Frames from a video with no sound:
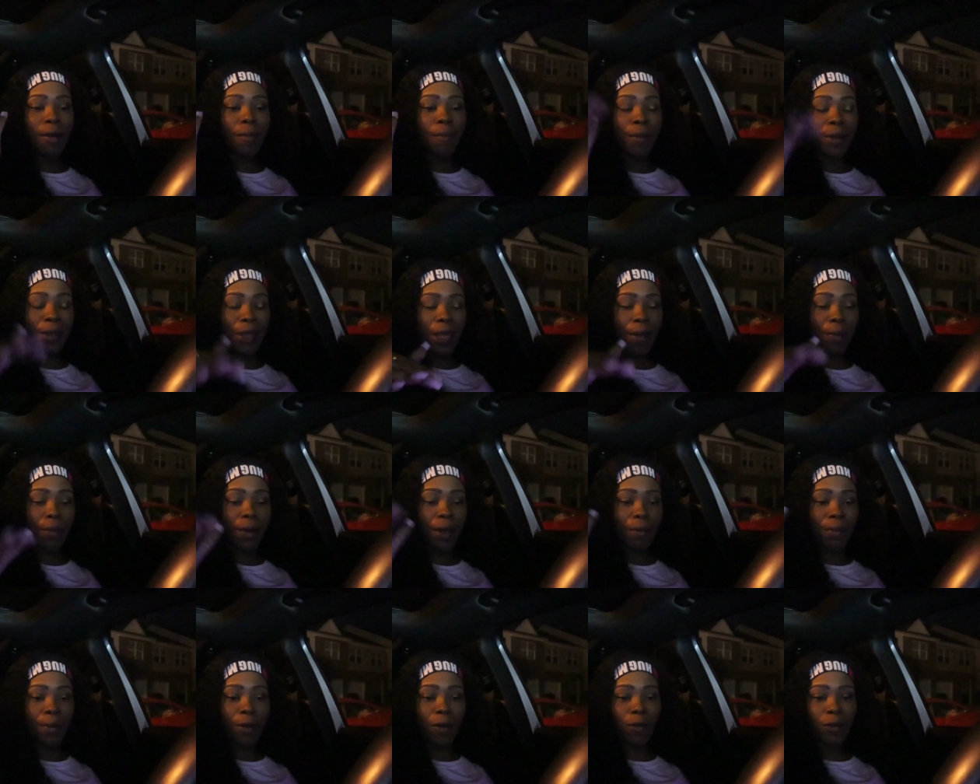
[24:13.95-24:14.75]
But that
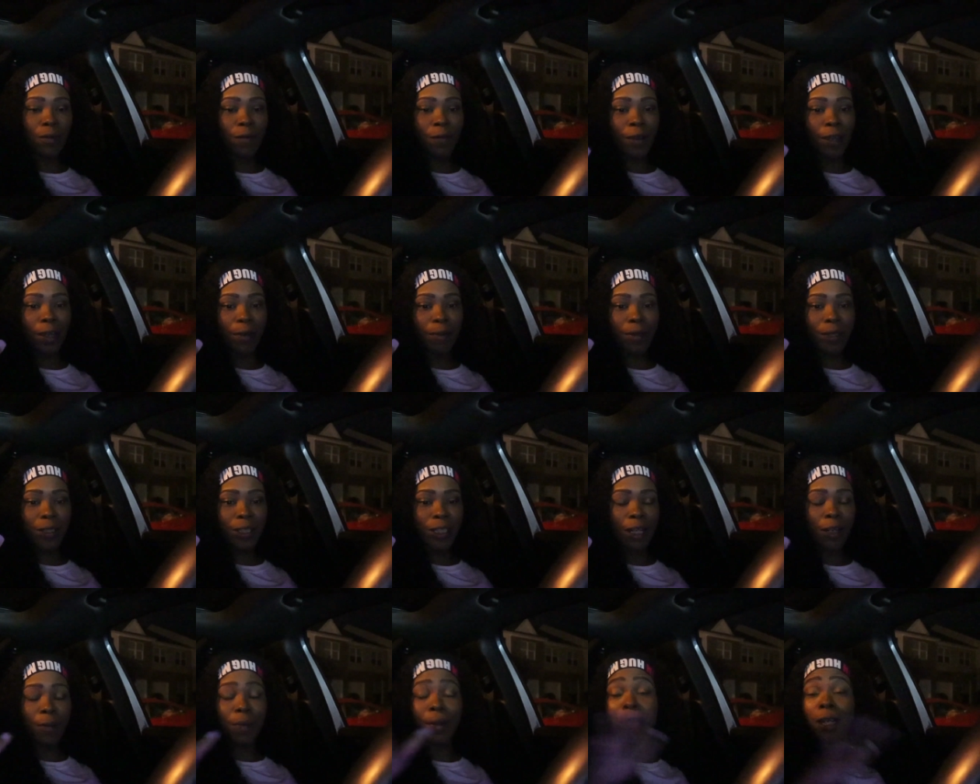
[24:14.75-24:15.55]
might be on the family
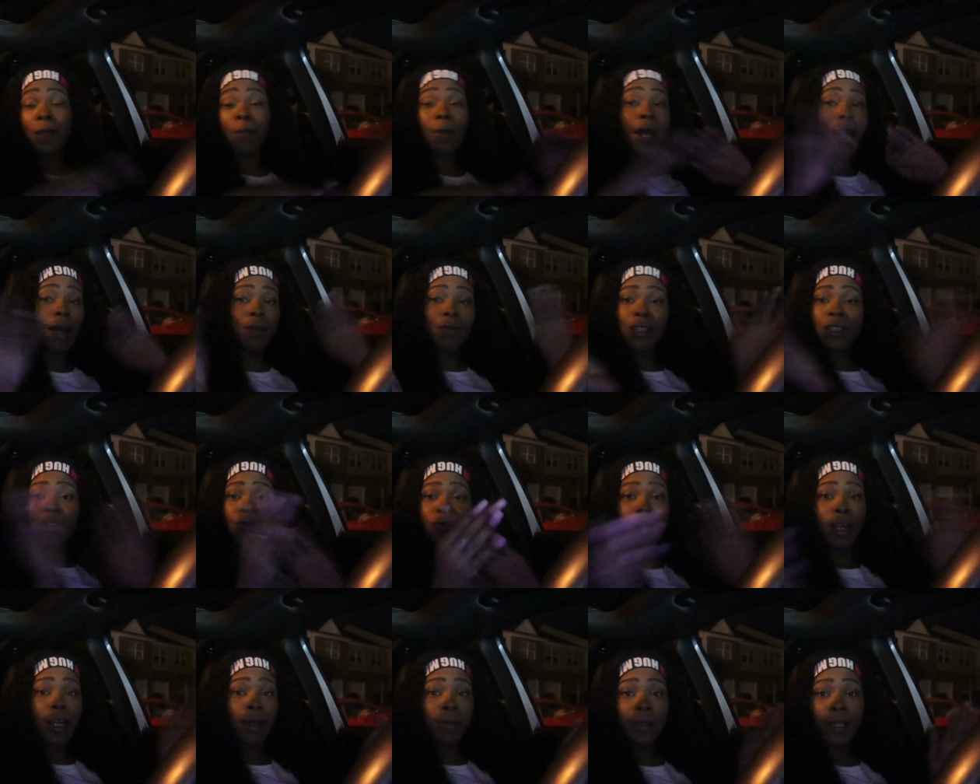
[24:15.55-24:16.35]
channel. But anyway, I'm just
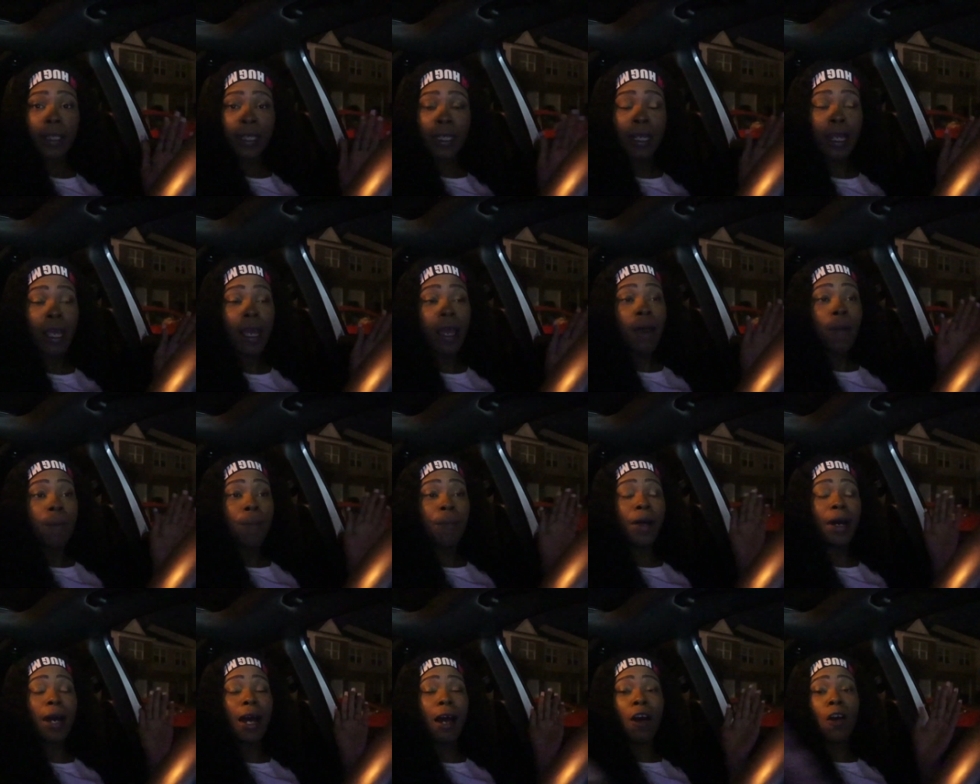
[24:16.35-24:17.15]
rambling.
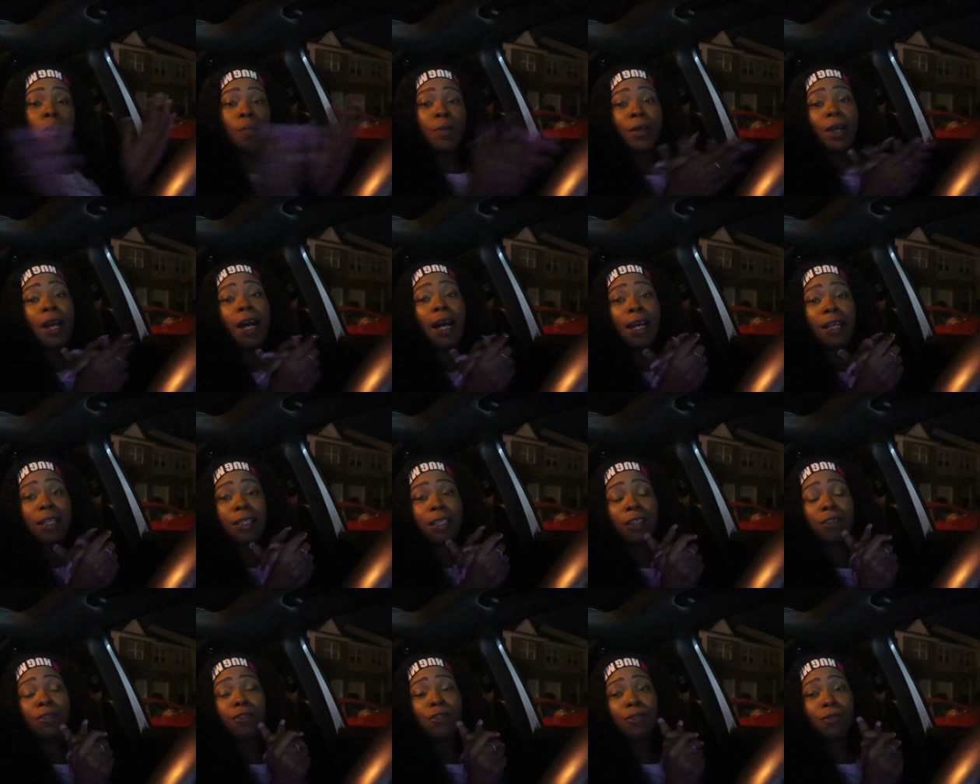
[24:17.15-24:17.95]
But I hope you
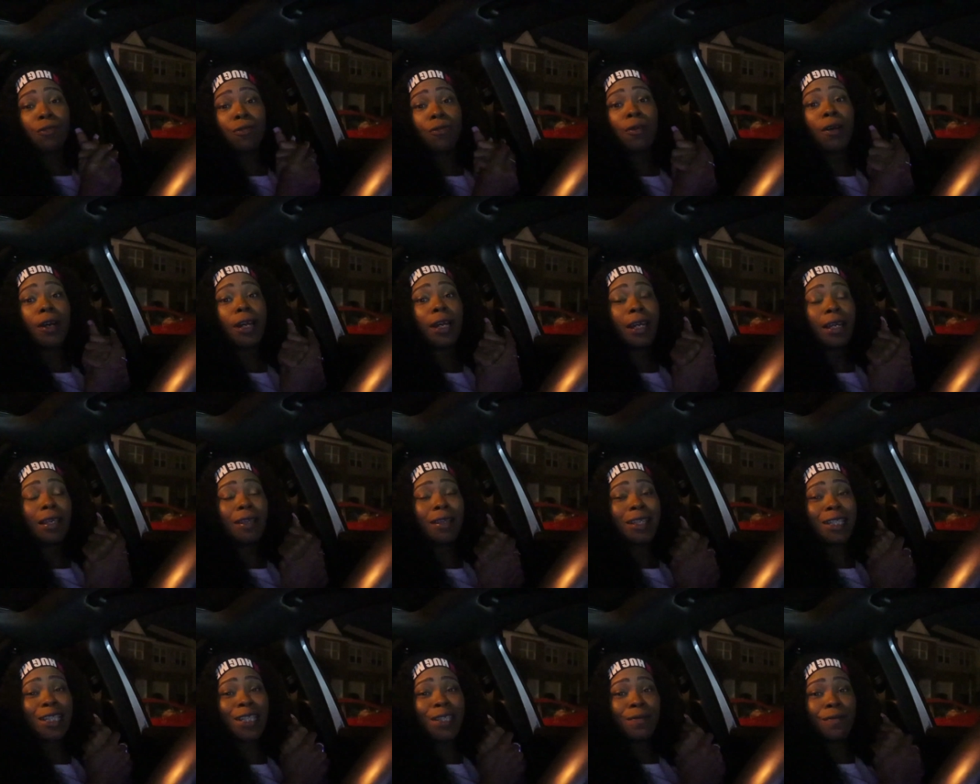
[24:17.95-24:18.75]
guys enjoy
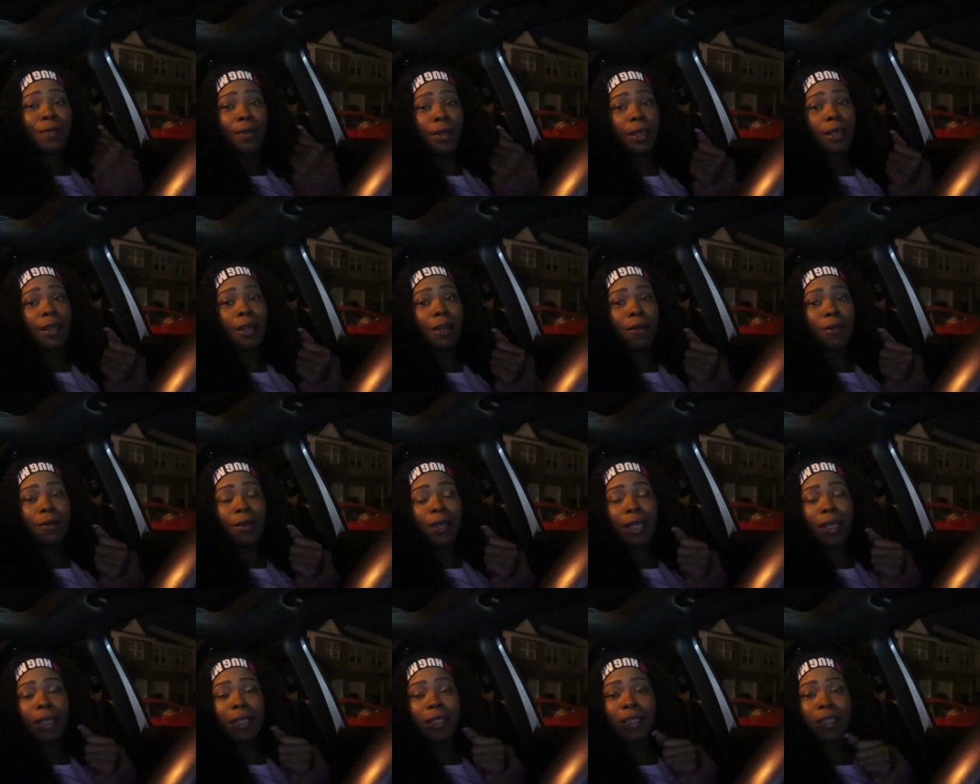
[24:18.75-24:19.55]
this video,
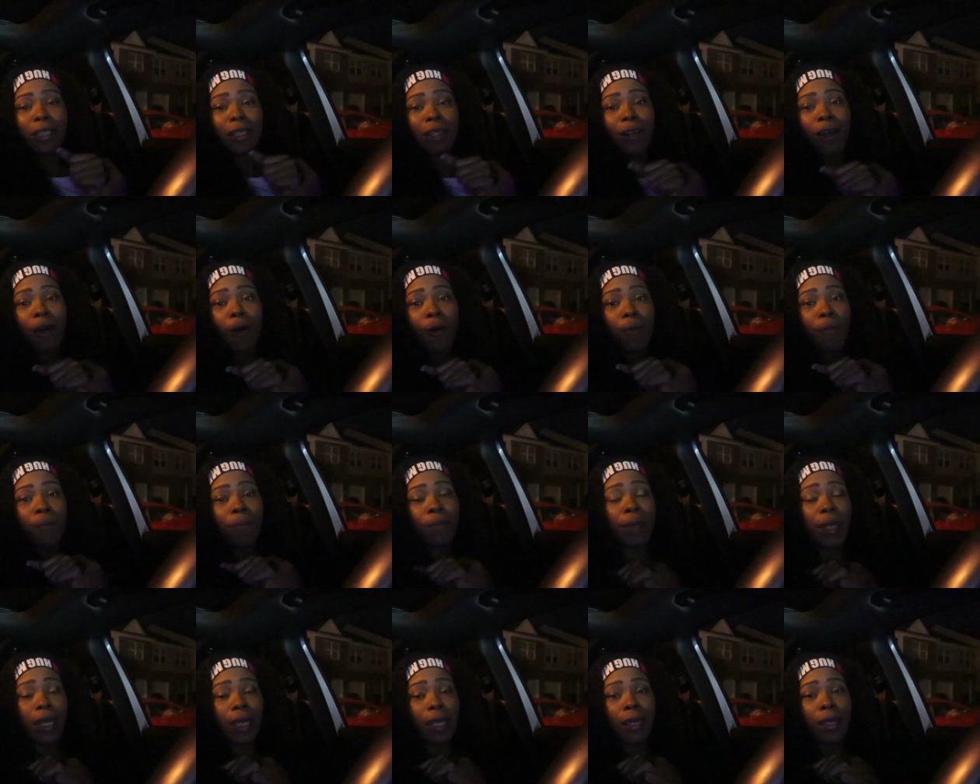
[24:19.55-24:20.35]
getting to know
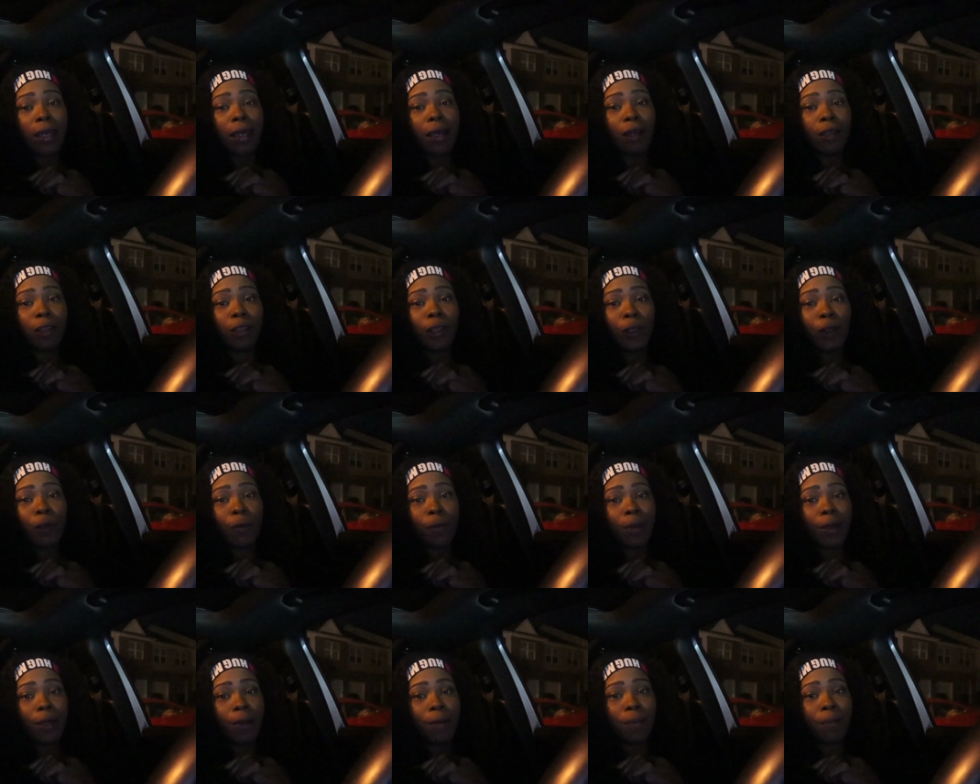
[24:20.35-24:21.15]
me a little
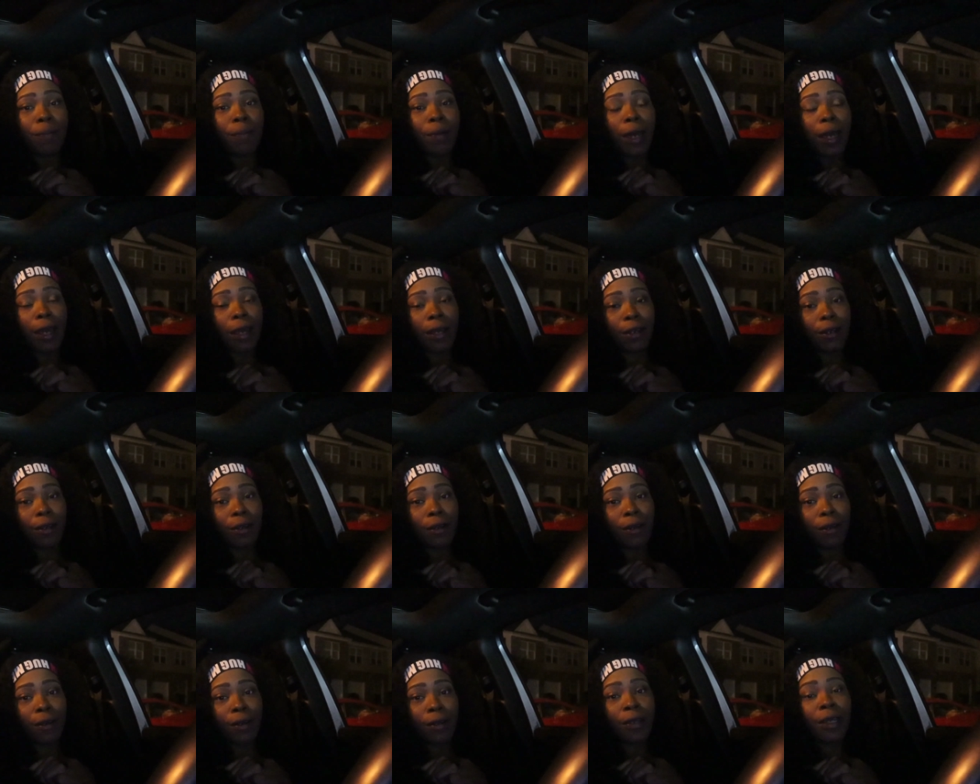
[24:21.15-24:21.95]
bit
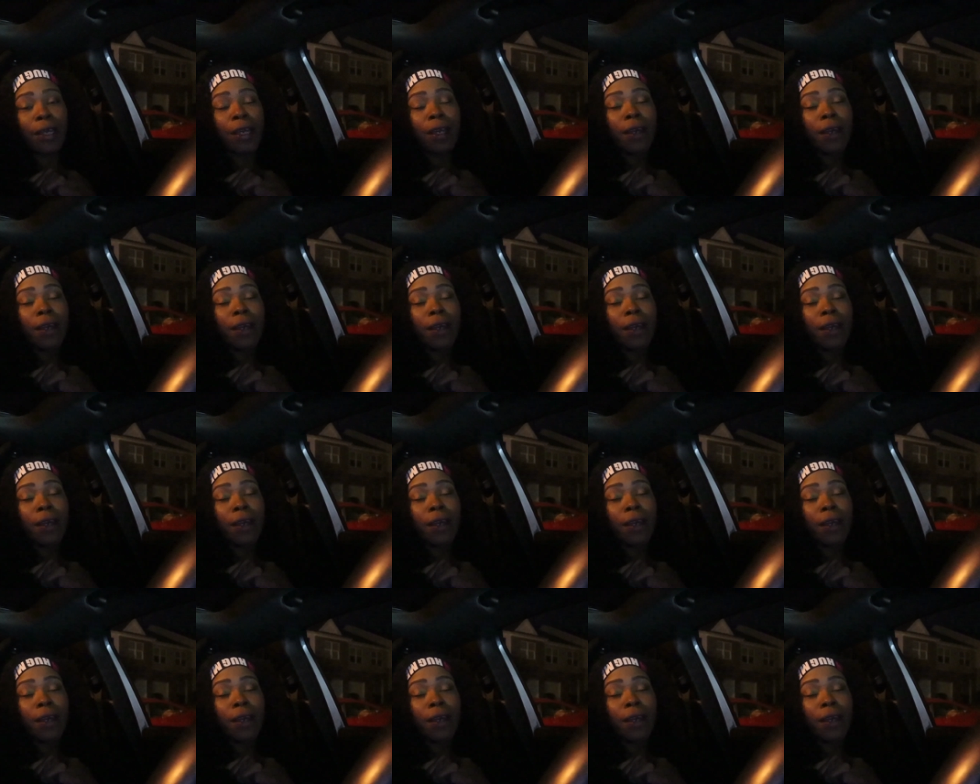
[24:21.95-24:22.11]
better.